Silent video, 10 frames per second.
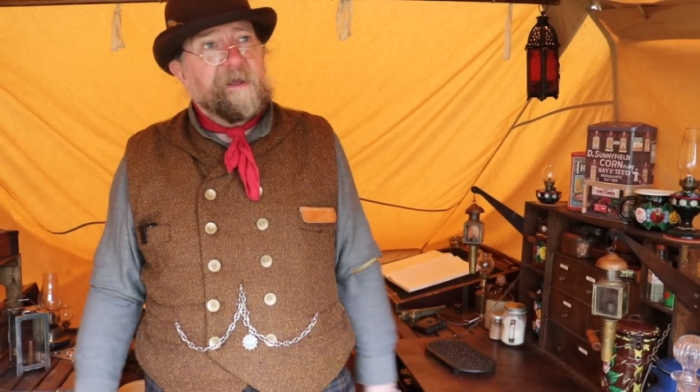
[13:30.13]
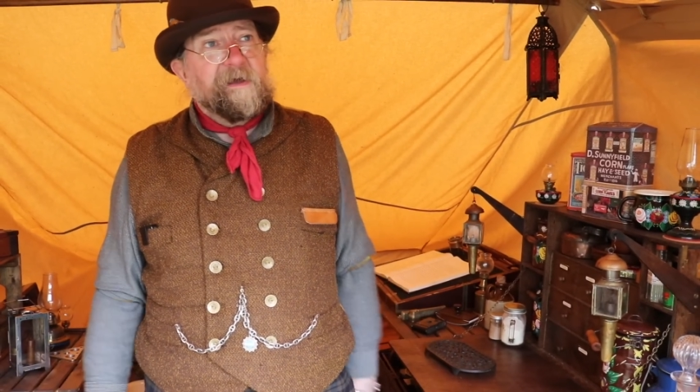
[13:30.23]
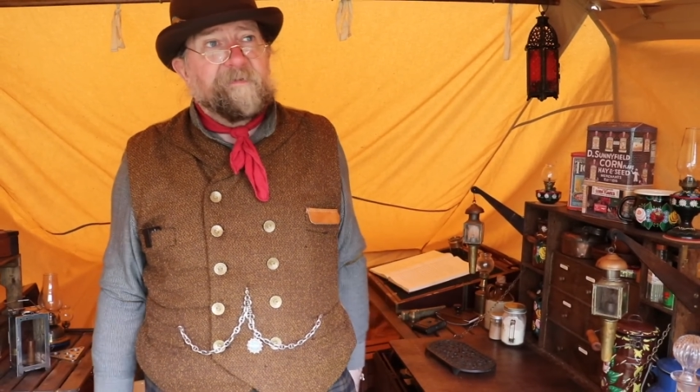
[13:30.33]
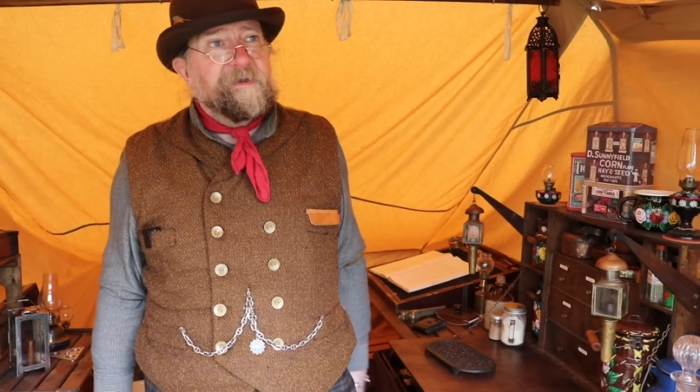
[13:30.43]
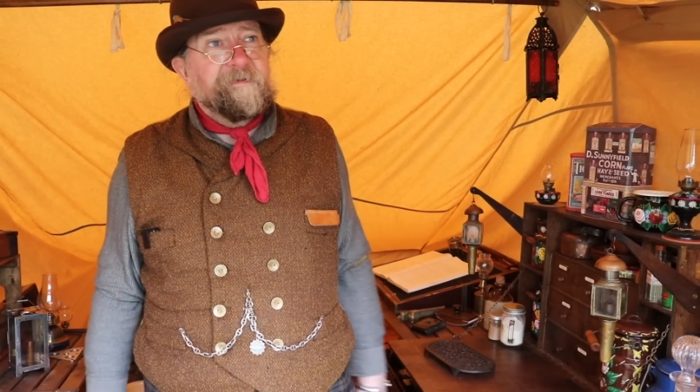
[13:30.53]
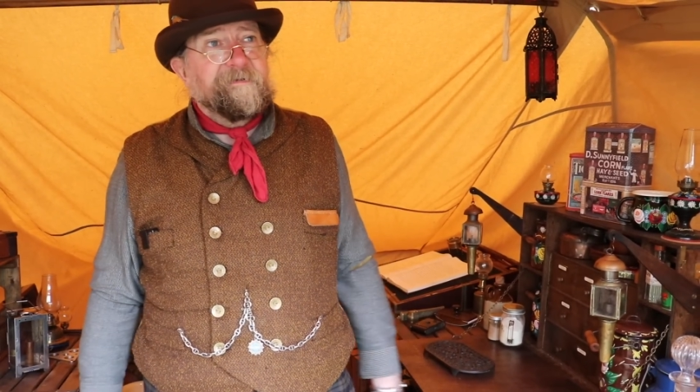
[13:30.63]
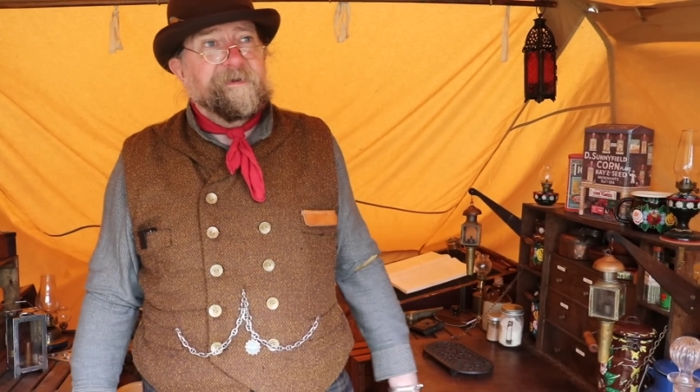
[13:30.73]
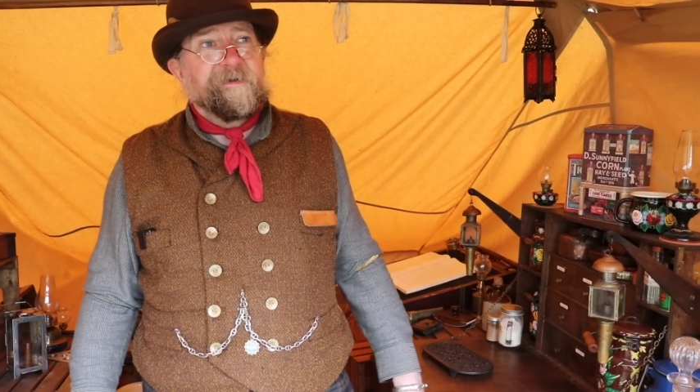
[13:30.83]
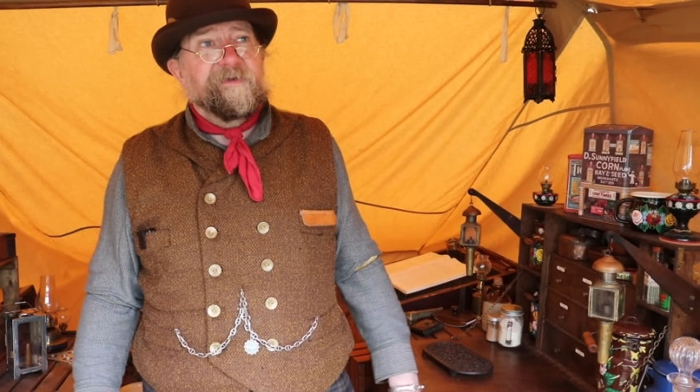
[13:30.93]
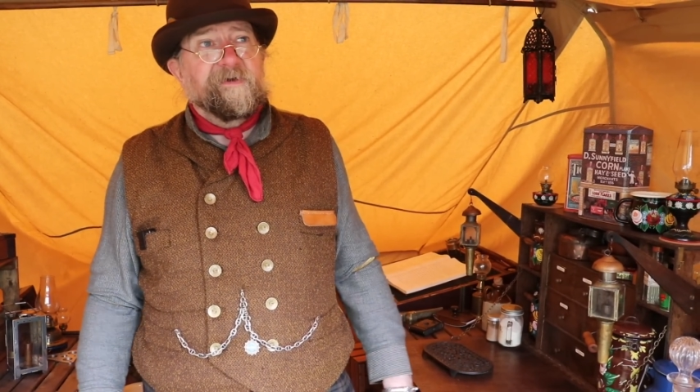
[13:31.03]
I mean,
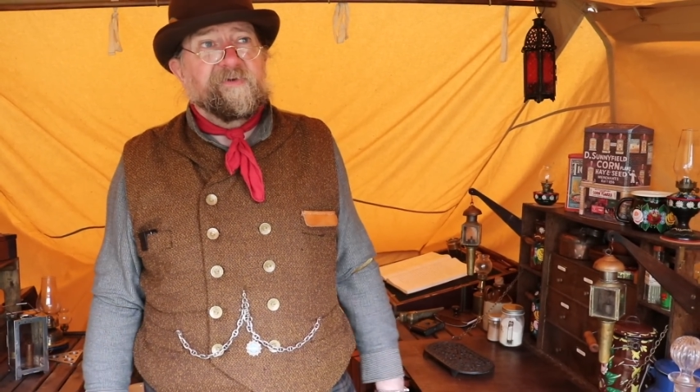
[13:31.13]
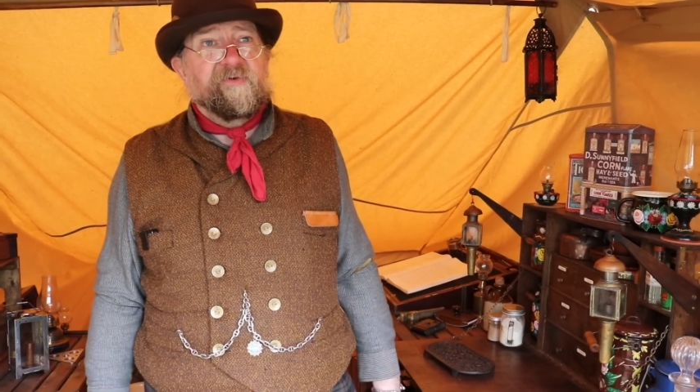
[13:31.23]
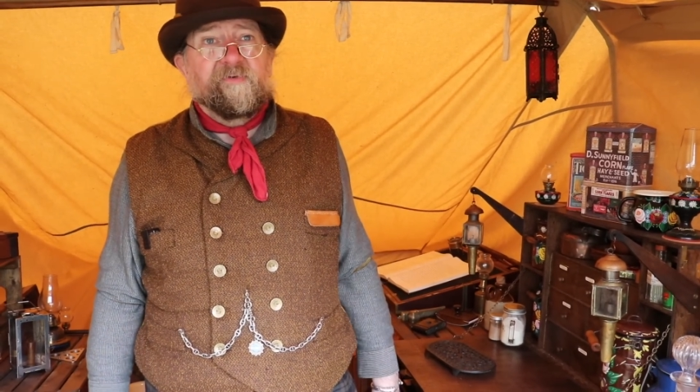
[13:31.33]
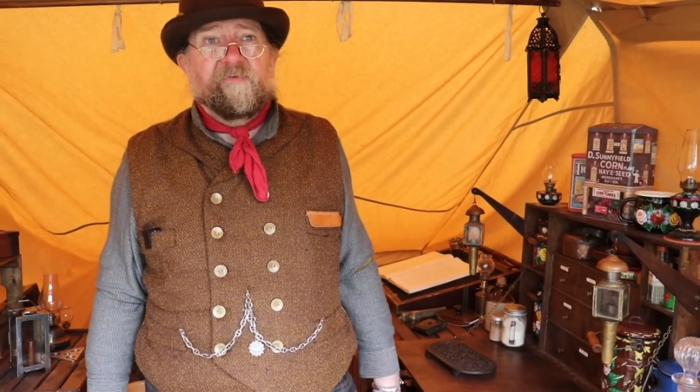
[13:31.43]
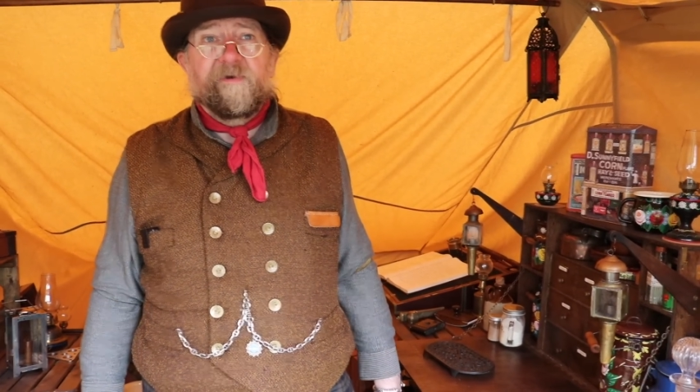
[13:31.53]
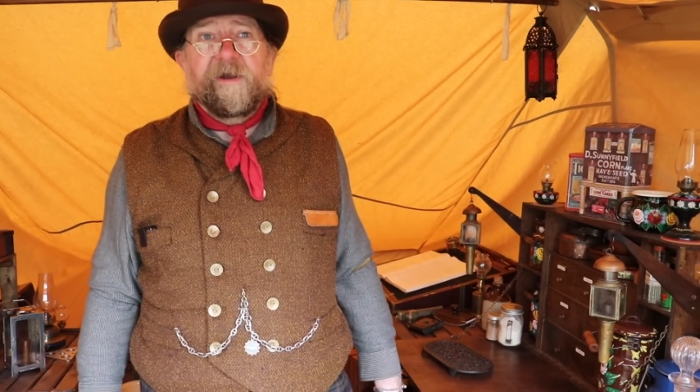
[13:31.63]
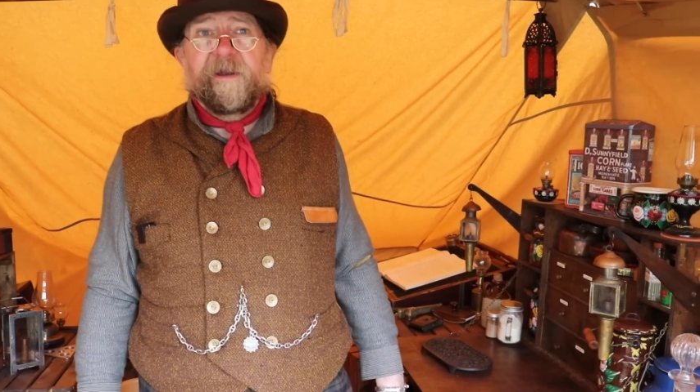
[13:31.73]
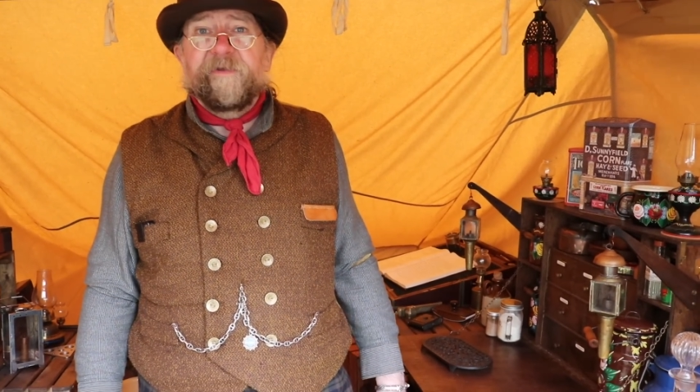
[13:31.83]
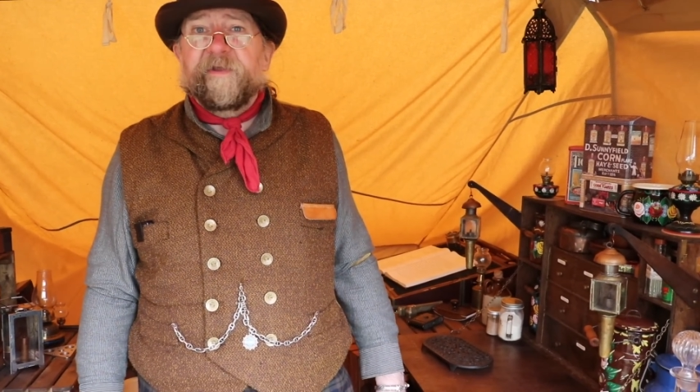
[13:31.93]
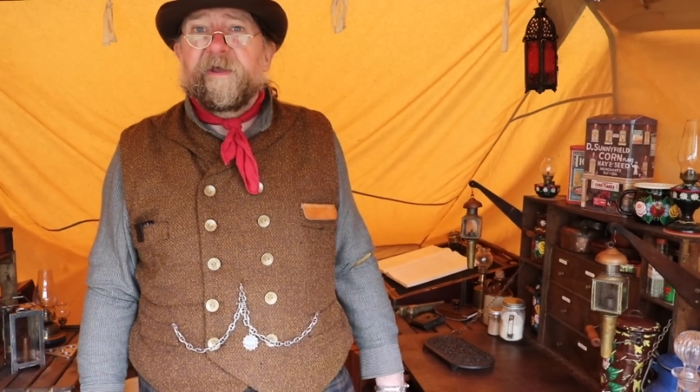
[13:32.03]
you know, you couldn't
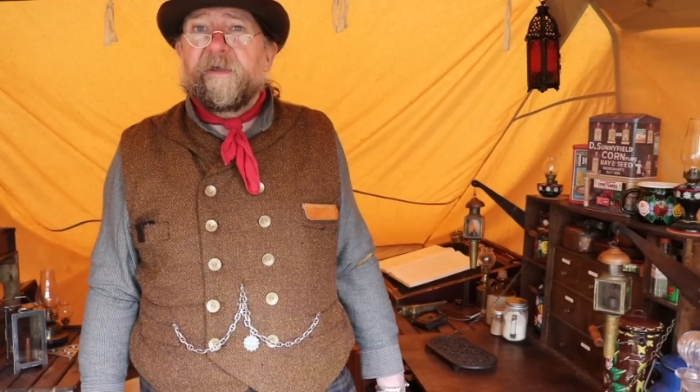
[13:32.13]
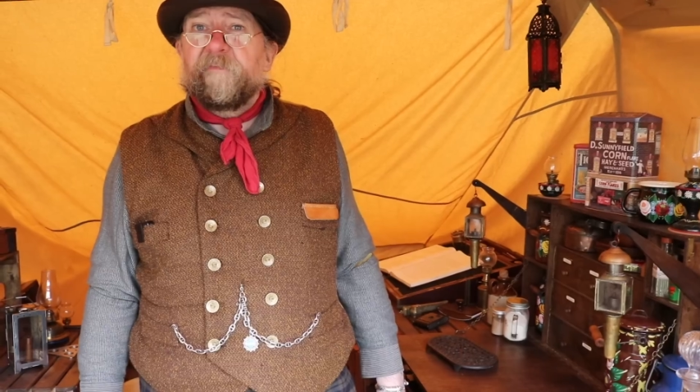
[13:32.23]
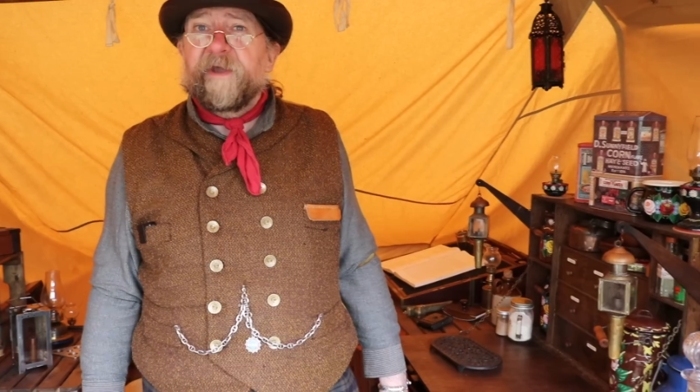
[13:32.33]
really say it